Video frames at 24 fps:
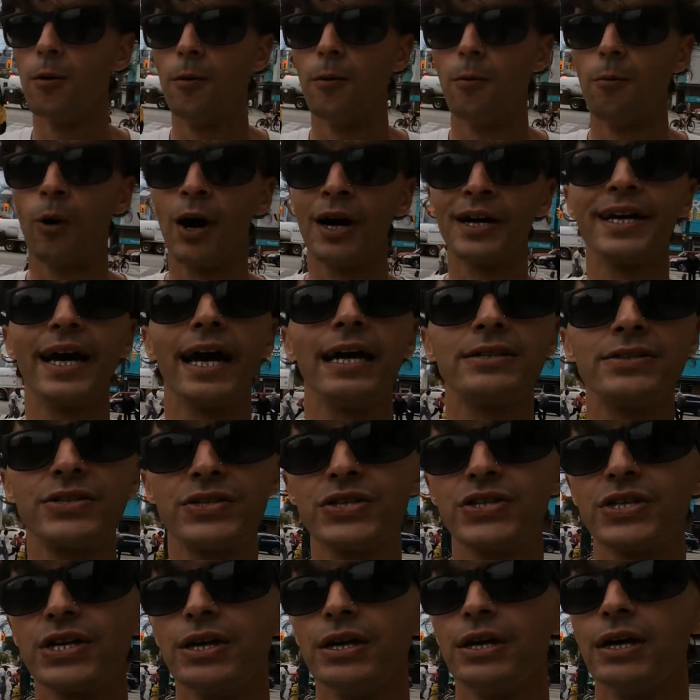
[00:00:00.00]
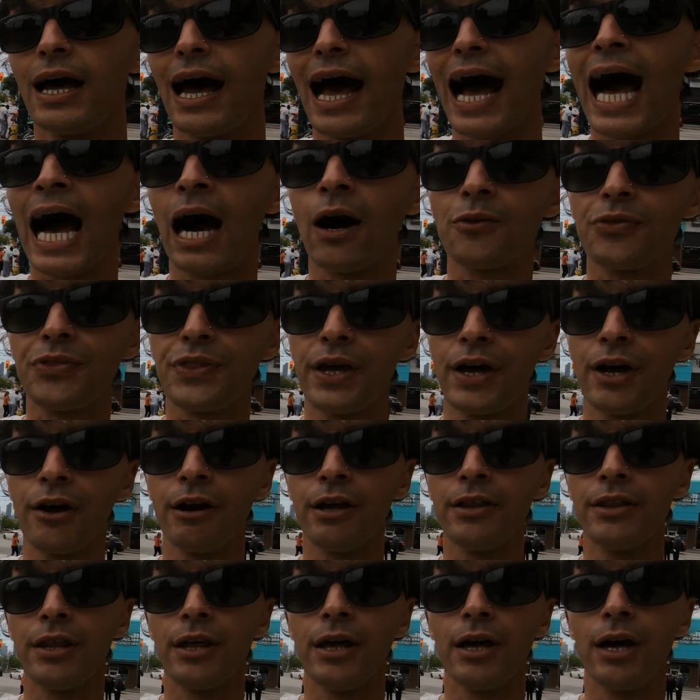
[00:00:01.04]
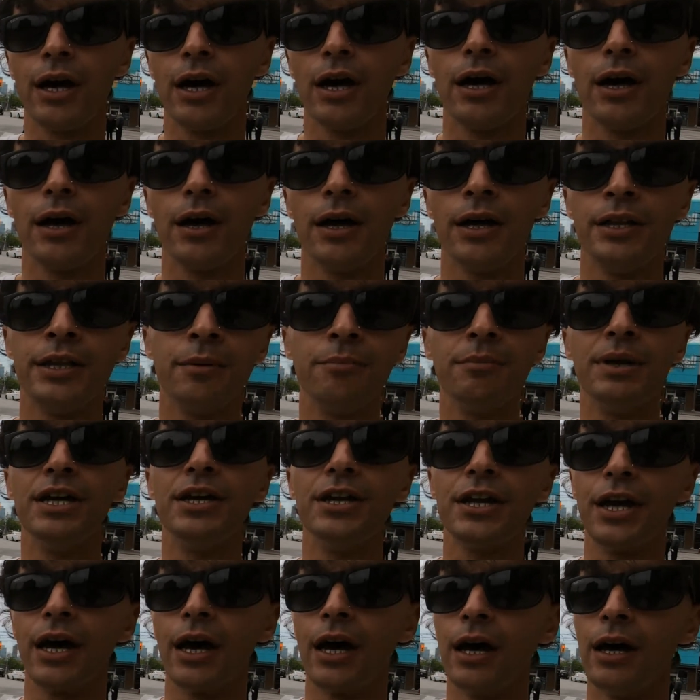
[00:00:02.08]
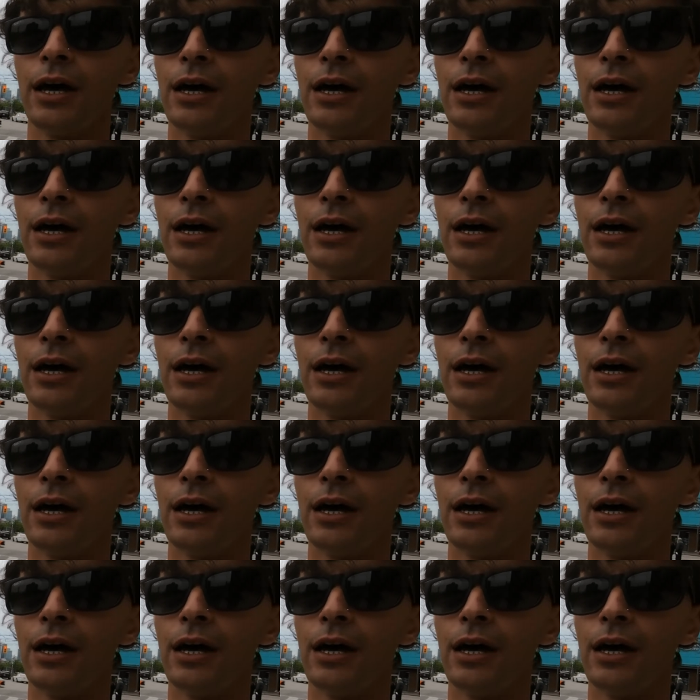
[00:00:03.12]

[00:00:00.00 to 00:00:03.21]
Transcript: what gets out there in the media?